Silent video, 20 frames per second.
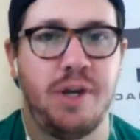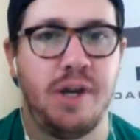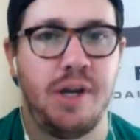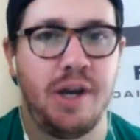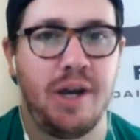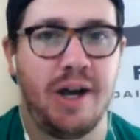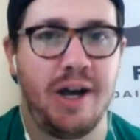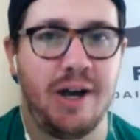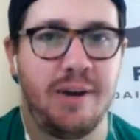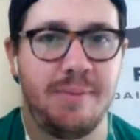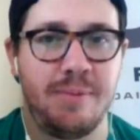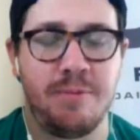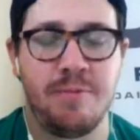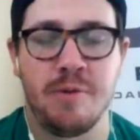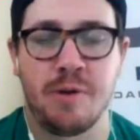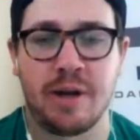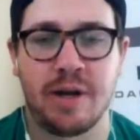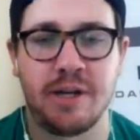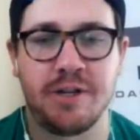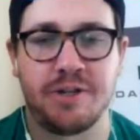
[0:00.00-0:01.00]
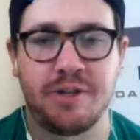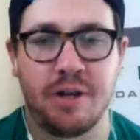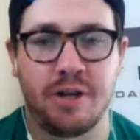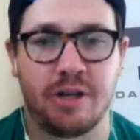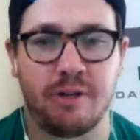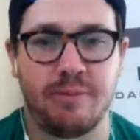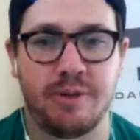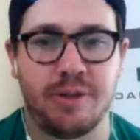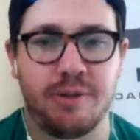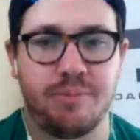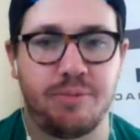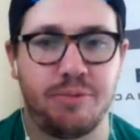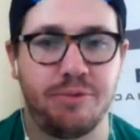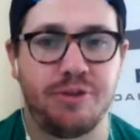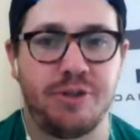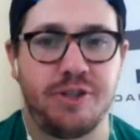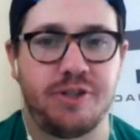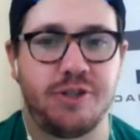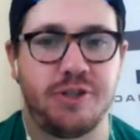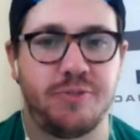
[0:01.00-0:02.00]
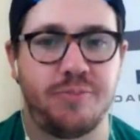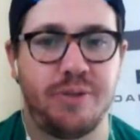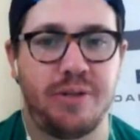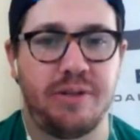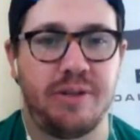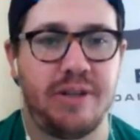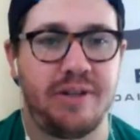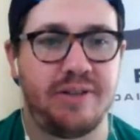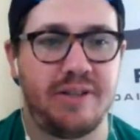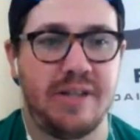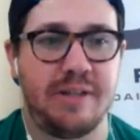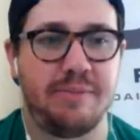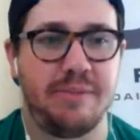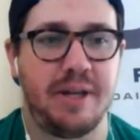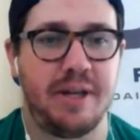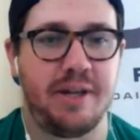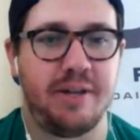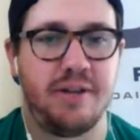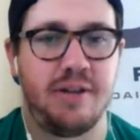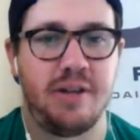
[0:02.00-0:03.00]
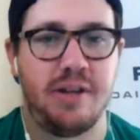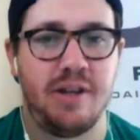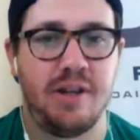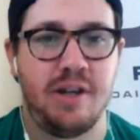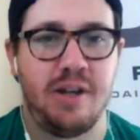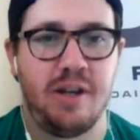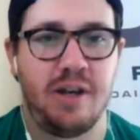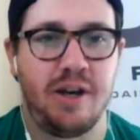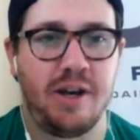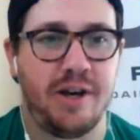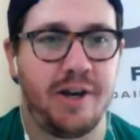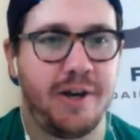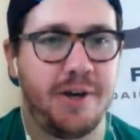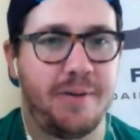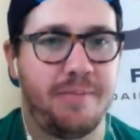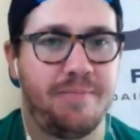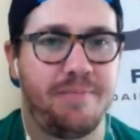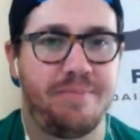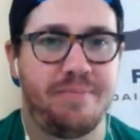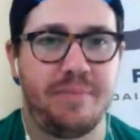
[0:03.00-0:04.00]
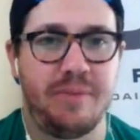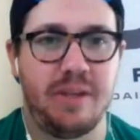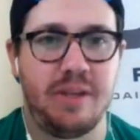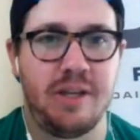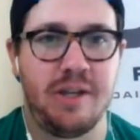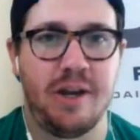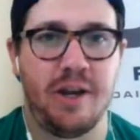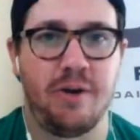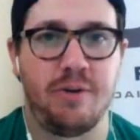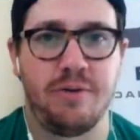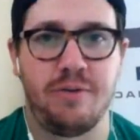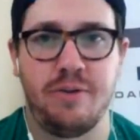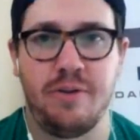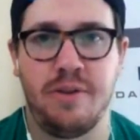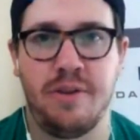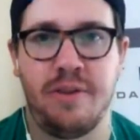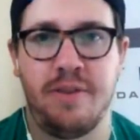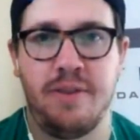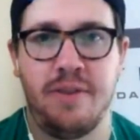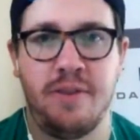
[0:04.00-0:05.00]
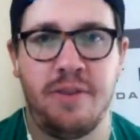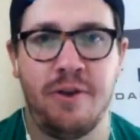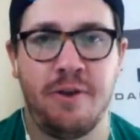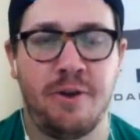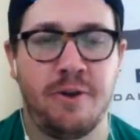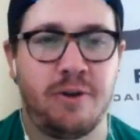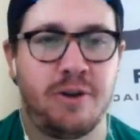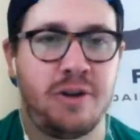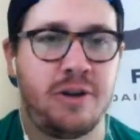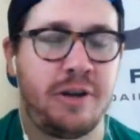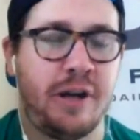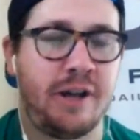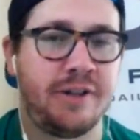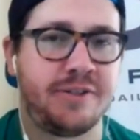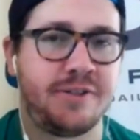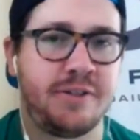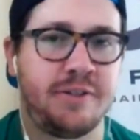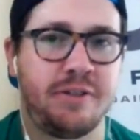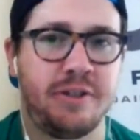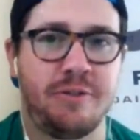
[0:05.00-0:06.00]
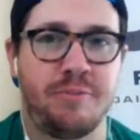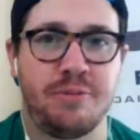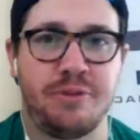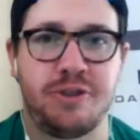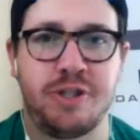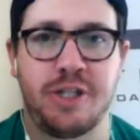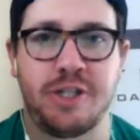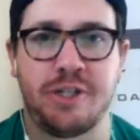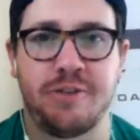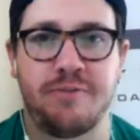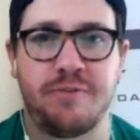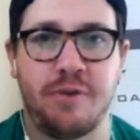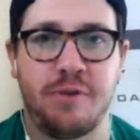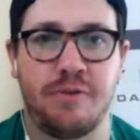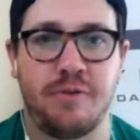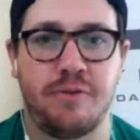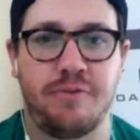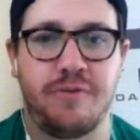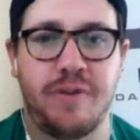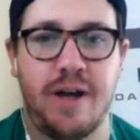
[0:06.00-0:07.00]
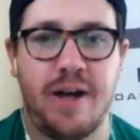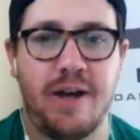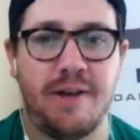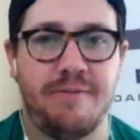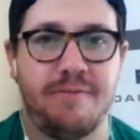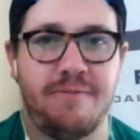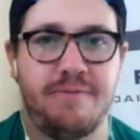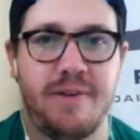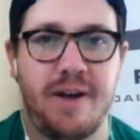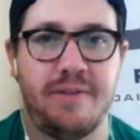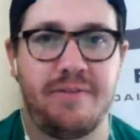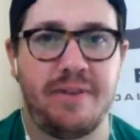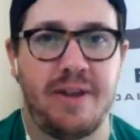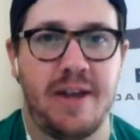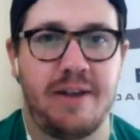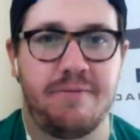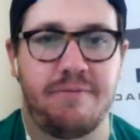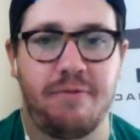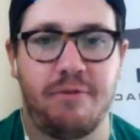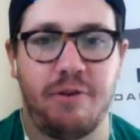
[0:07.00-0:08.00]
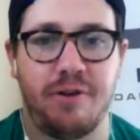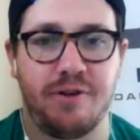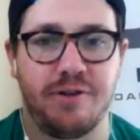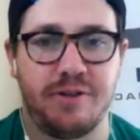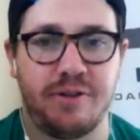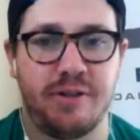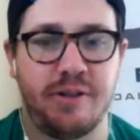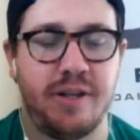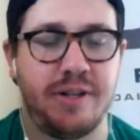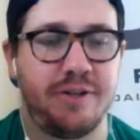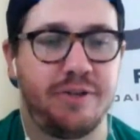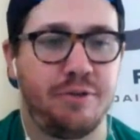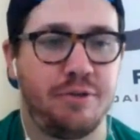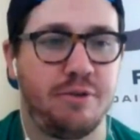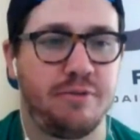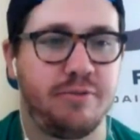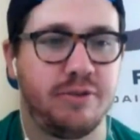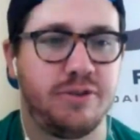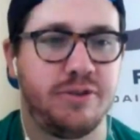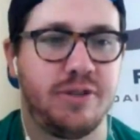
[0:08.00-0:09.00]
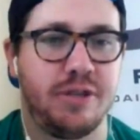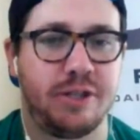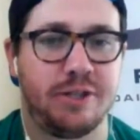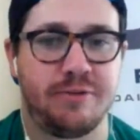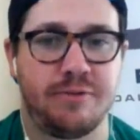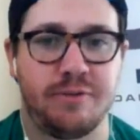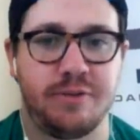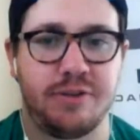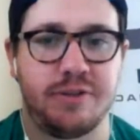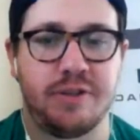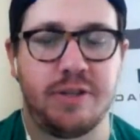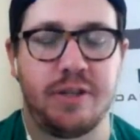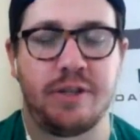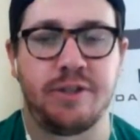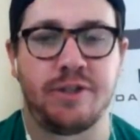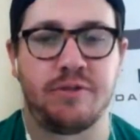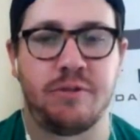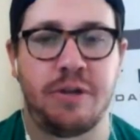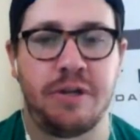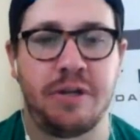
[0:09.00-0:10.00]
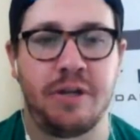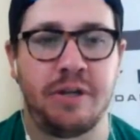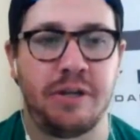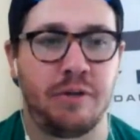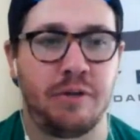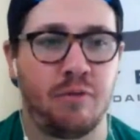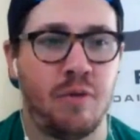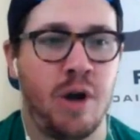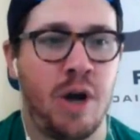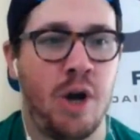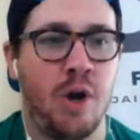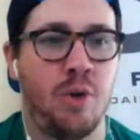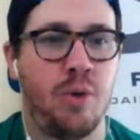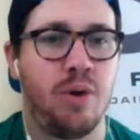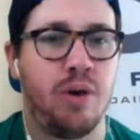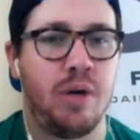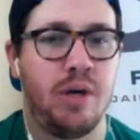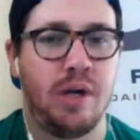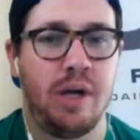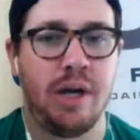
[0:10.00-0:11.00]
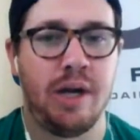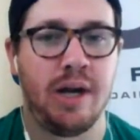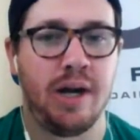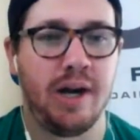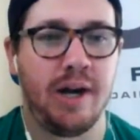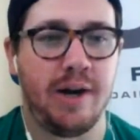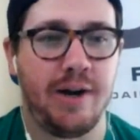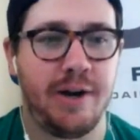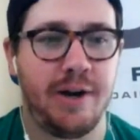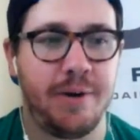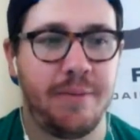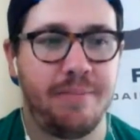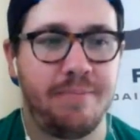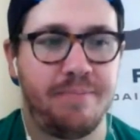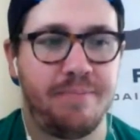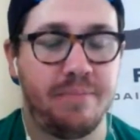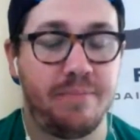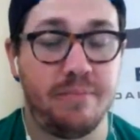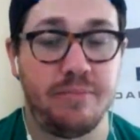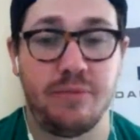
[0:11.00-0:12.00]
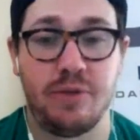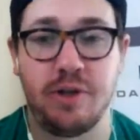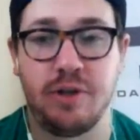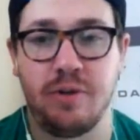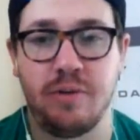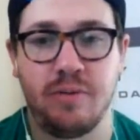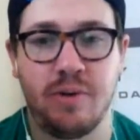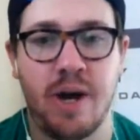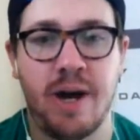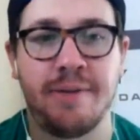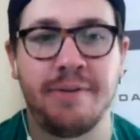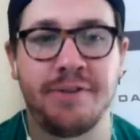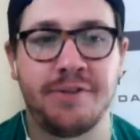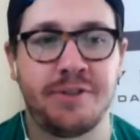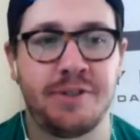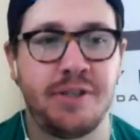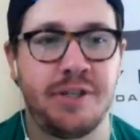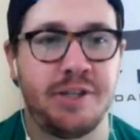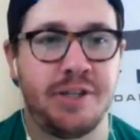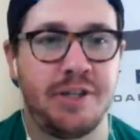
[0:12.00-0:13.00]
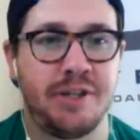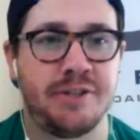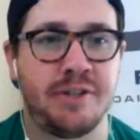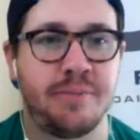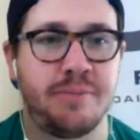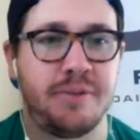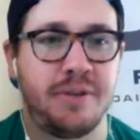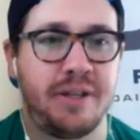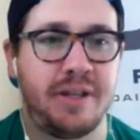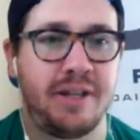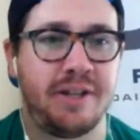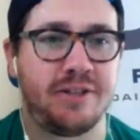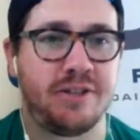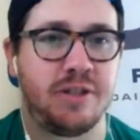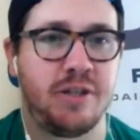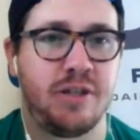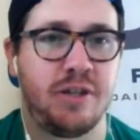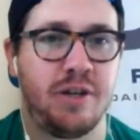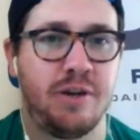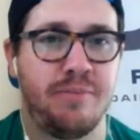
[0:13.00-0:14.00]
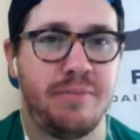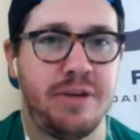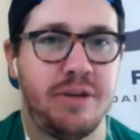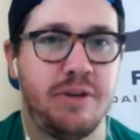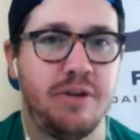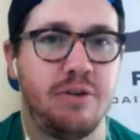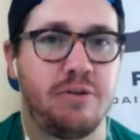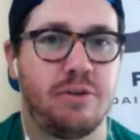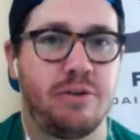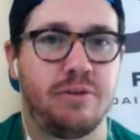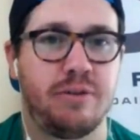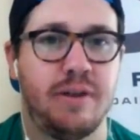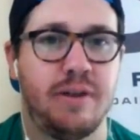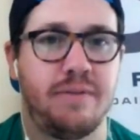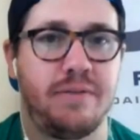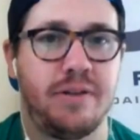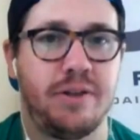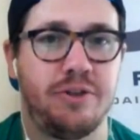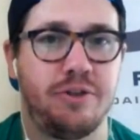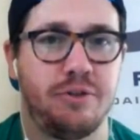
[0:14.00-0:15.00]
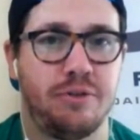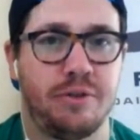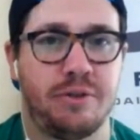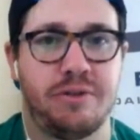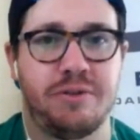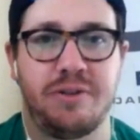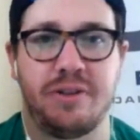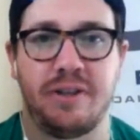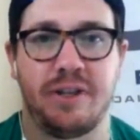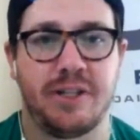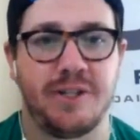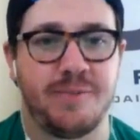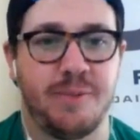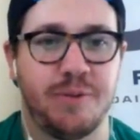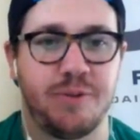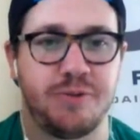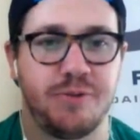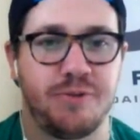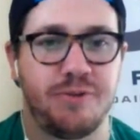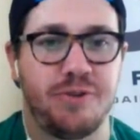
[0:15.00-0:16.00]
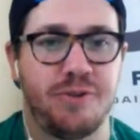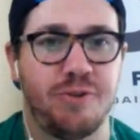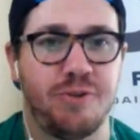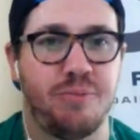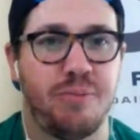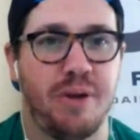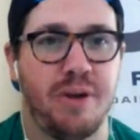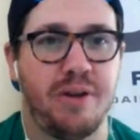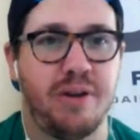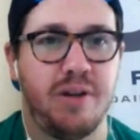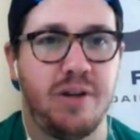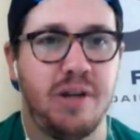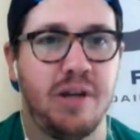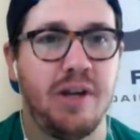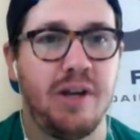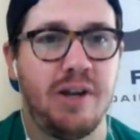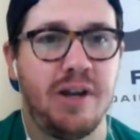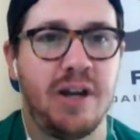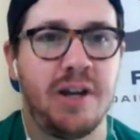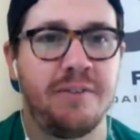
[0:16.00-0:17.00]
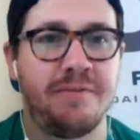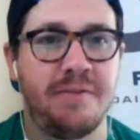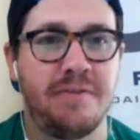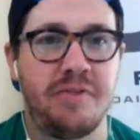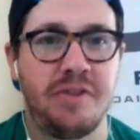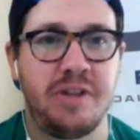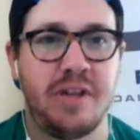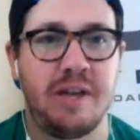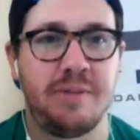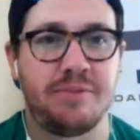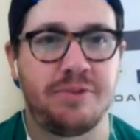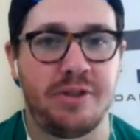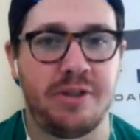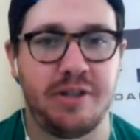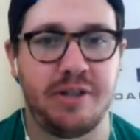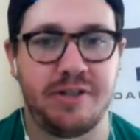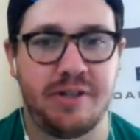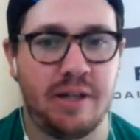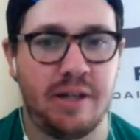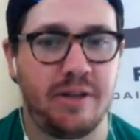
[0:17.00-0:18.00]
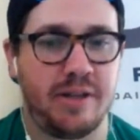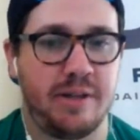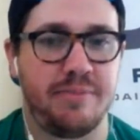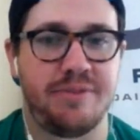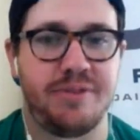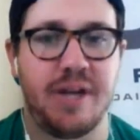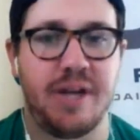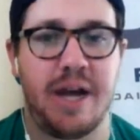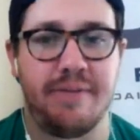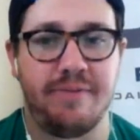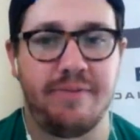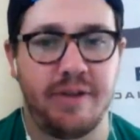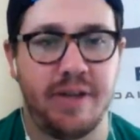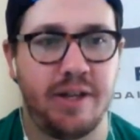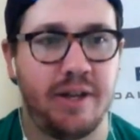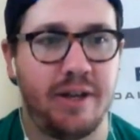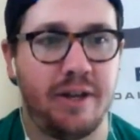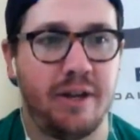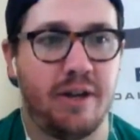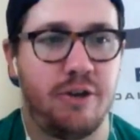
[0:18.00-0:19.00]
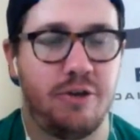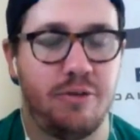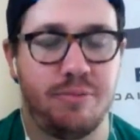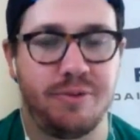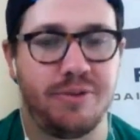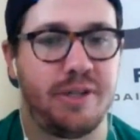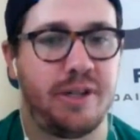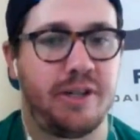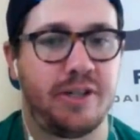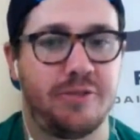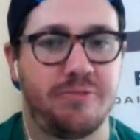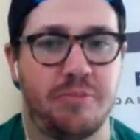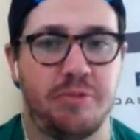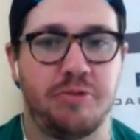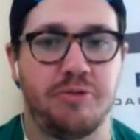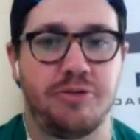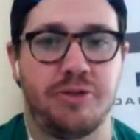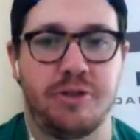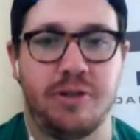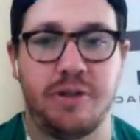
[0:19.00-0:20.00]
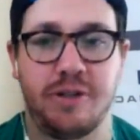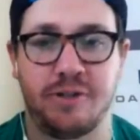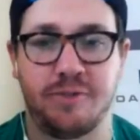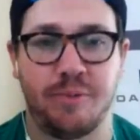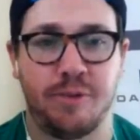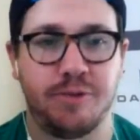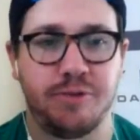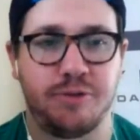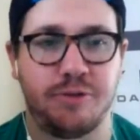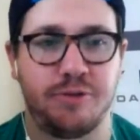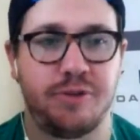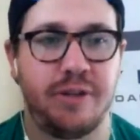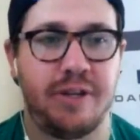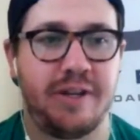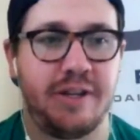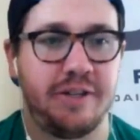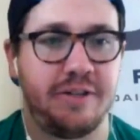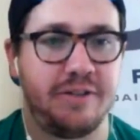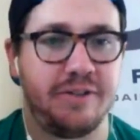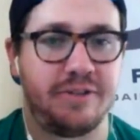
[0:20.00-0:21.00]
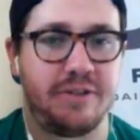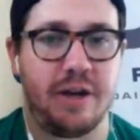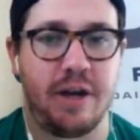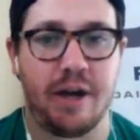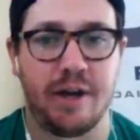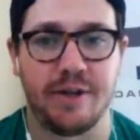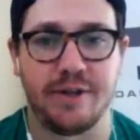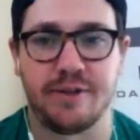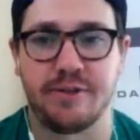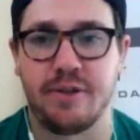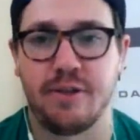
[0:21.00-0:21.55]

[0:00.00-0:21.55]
Um, and we were kind of talking about the Blue Jays just being that team that, um, you know, they're constantly projected for over five, five and a half runs. Tonight they're over six for the second straight night in a row. Um, obviously, it's something against a, a mediocre lefty you're looking to get exposure to. But on a fifteen-game slate, it's not like I'm diving in at one hundred percent exposure, exposure to any of these guys.